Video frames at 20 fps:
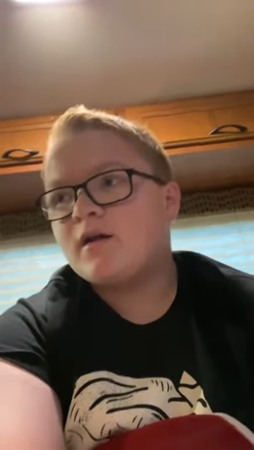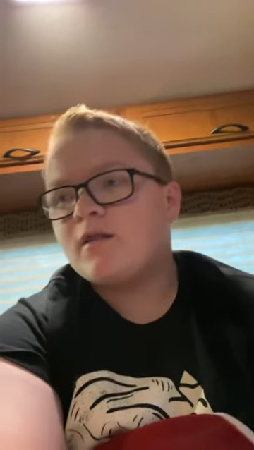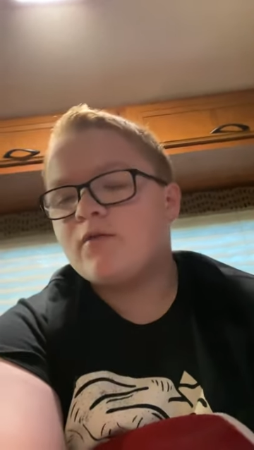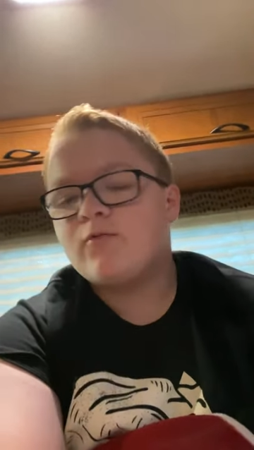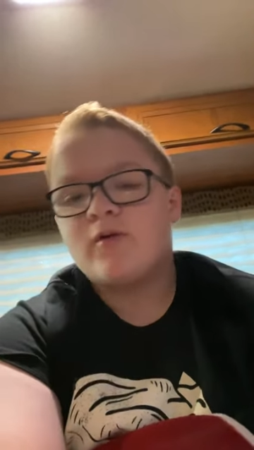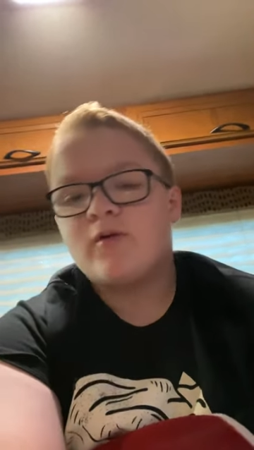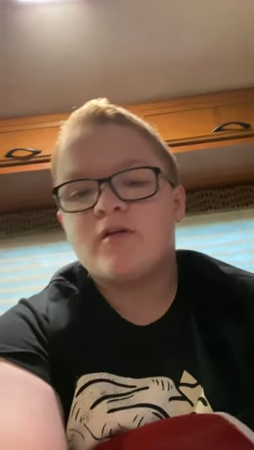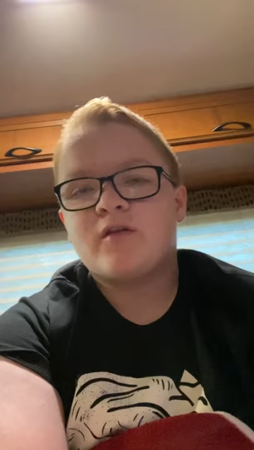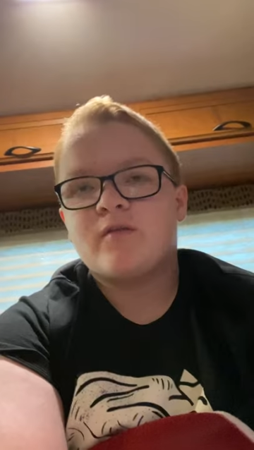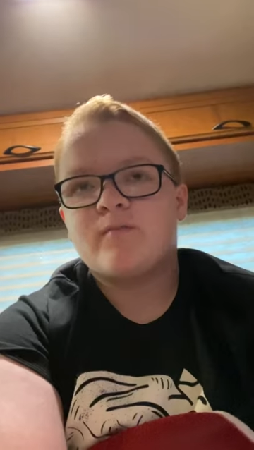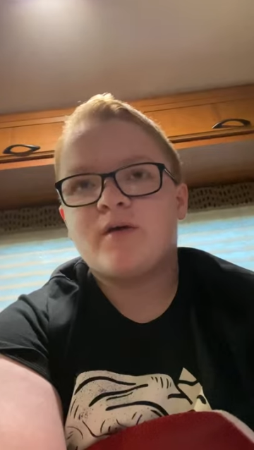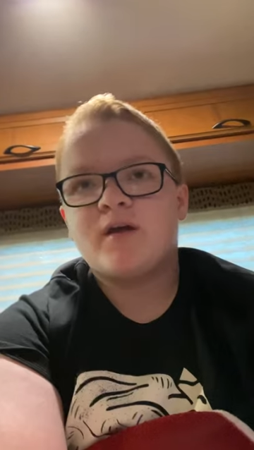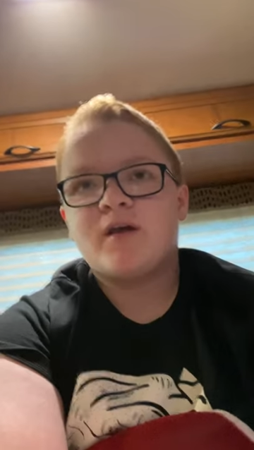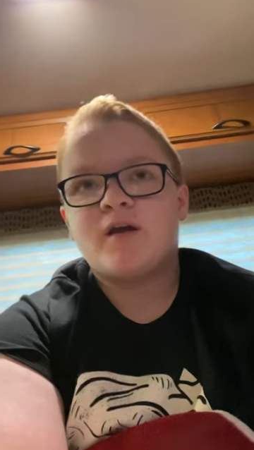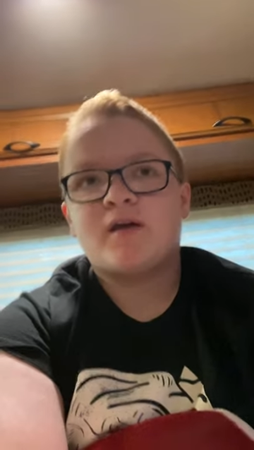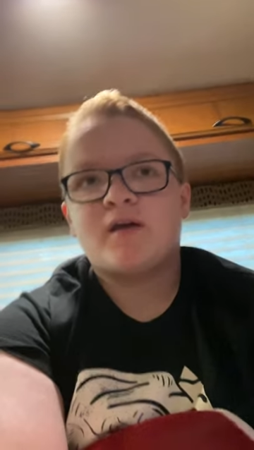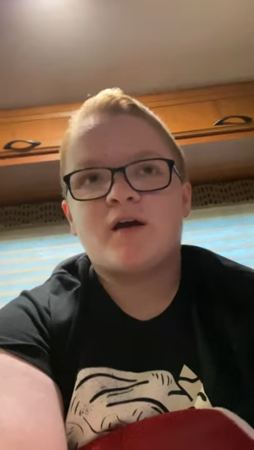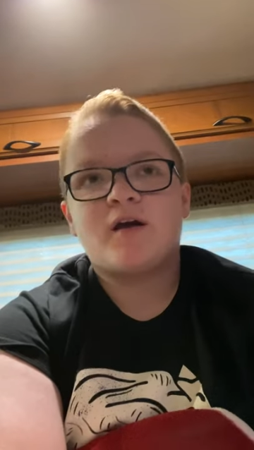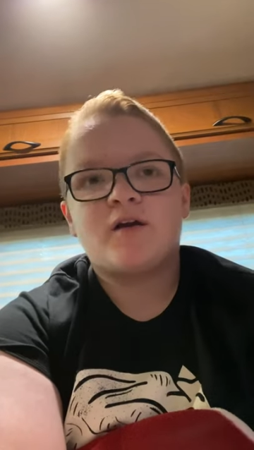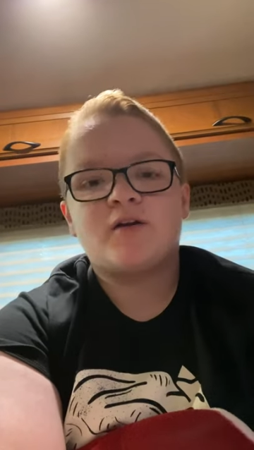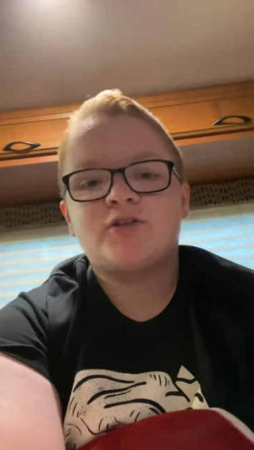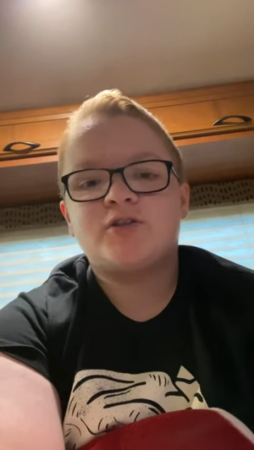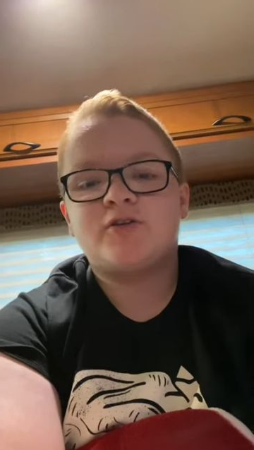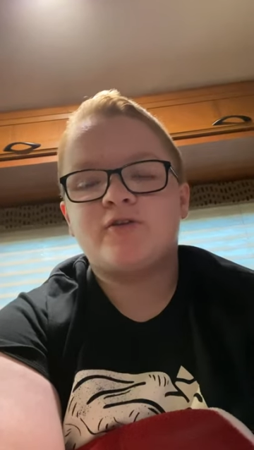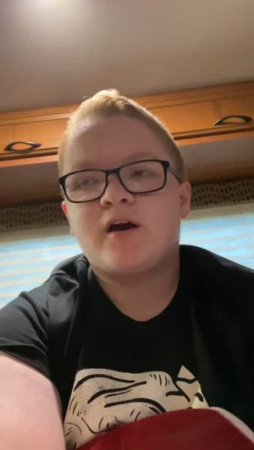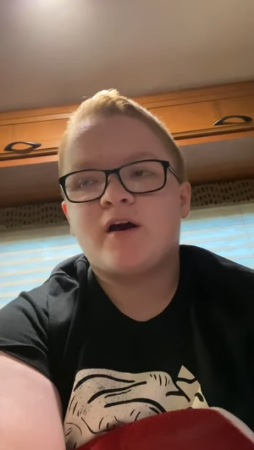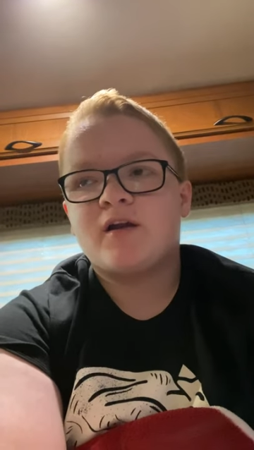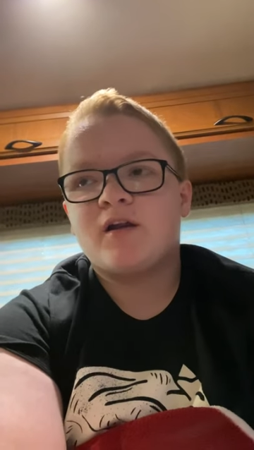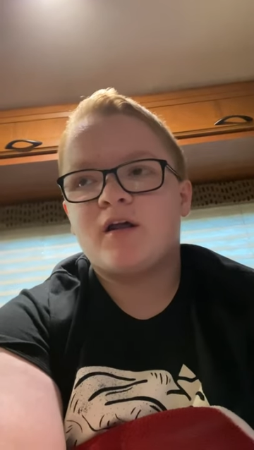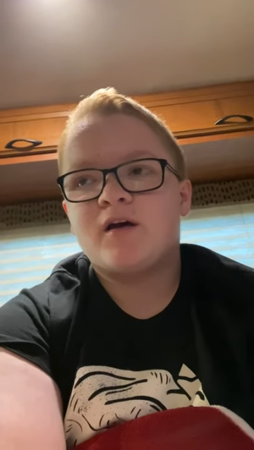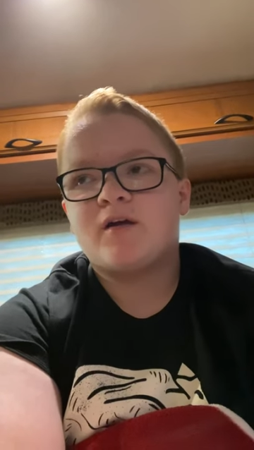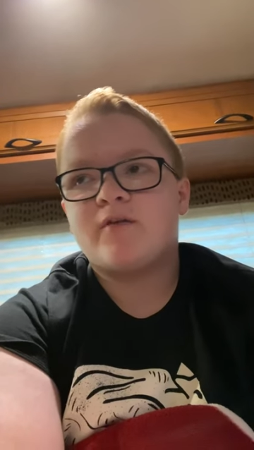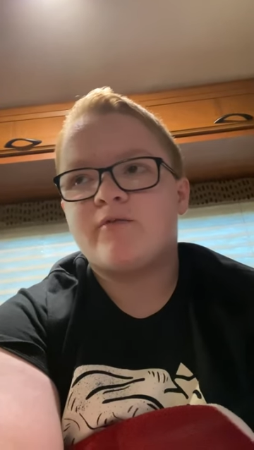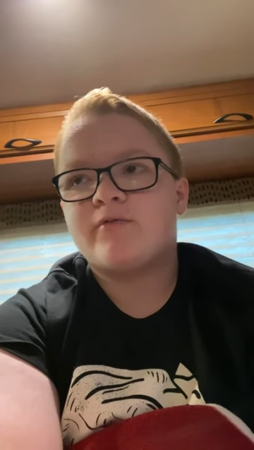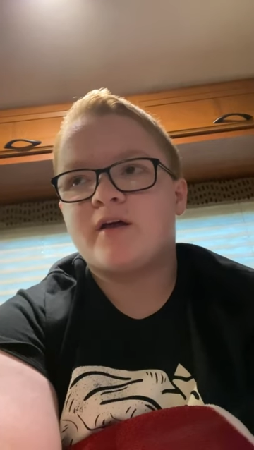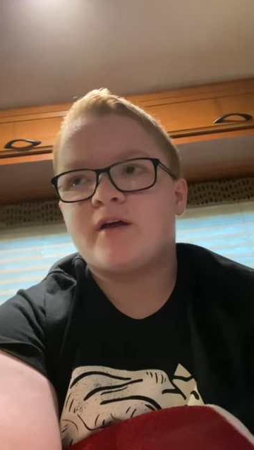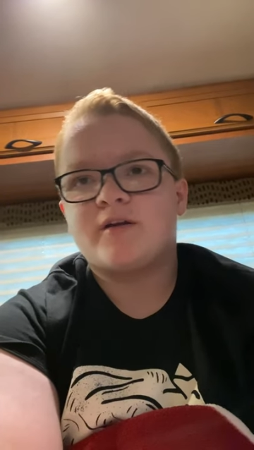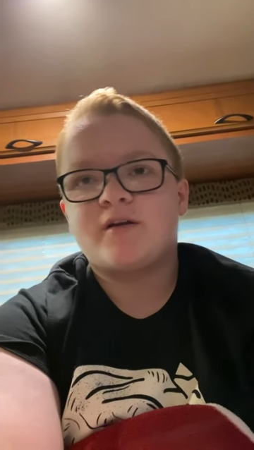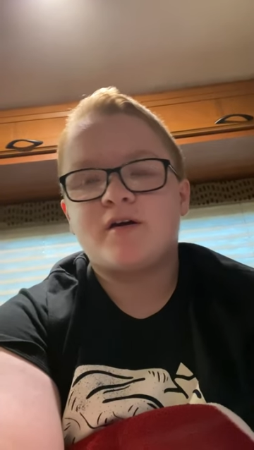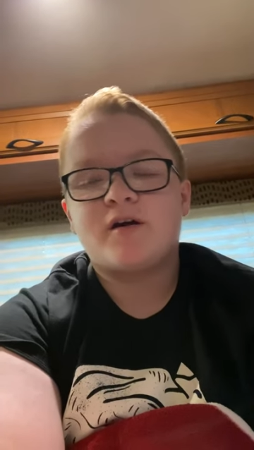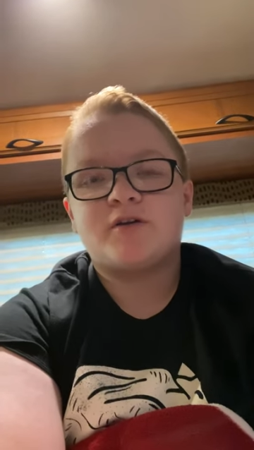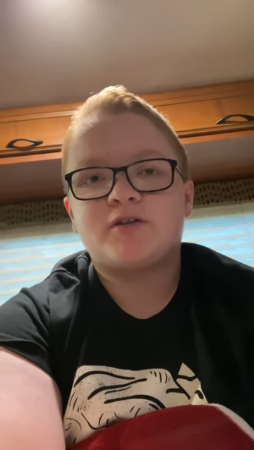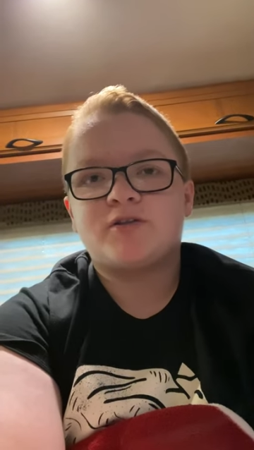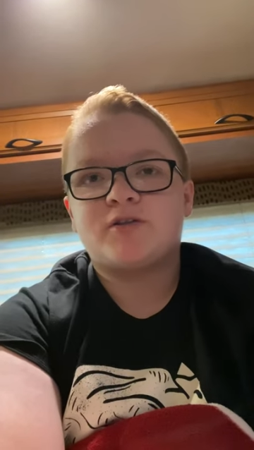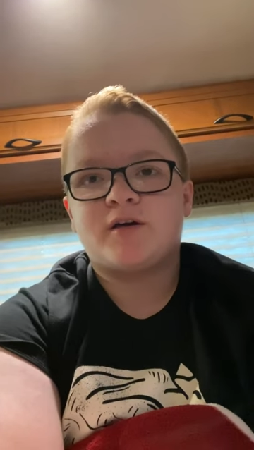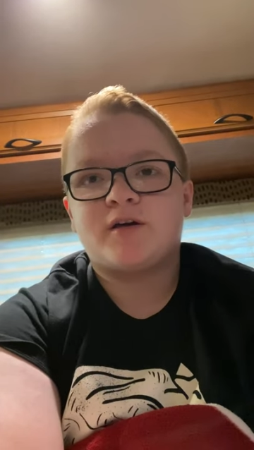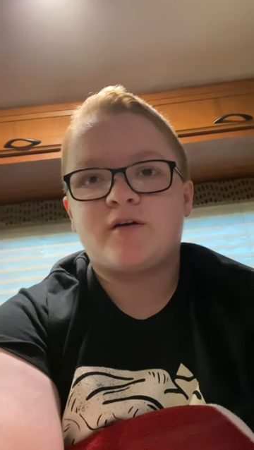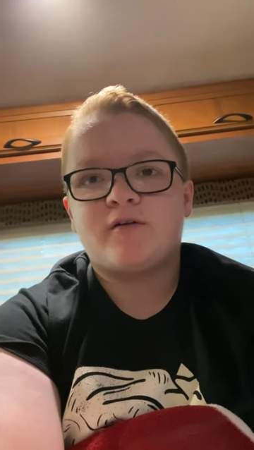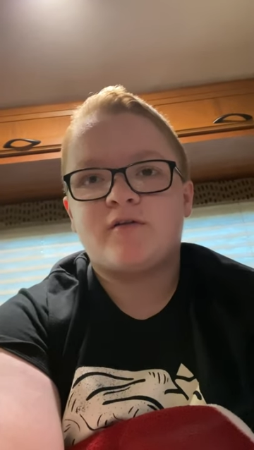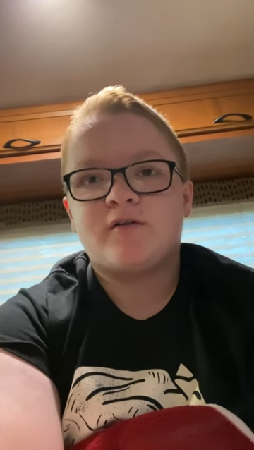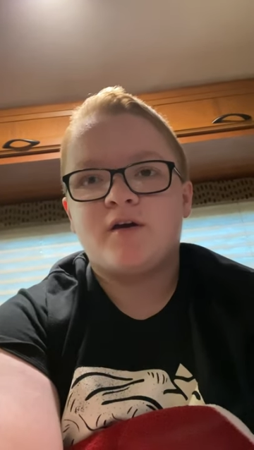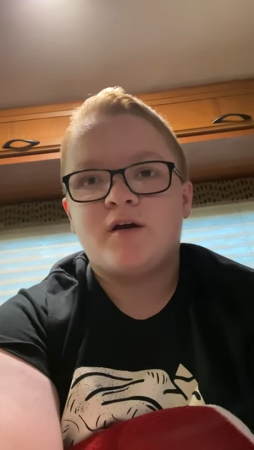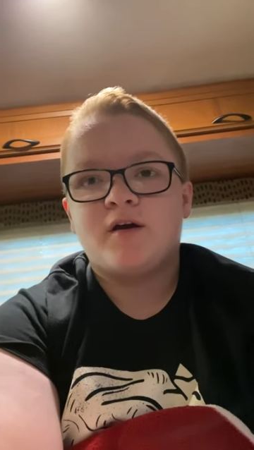and the reason being LSU got lucky with that touchdown.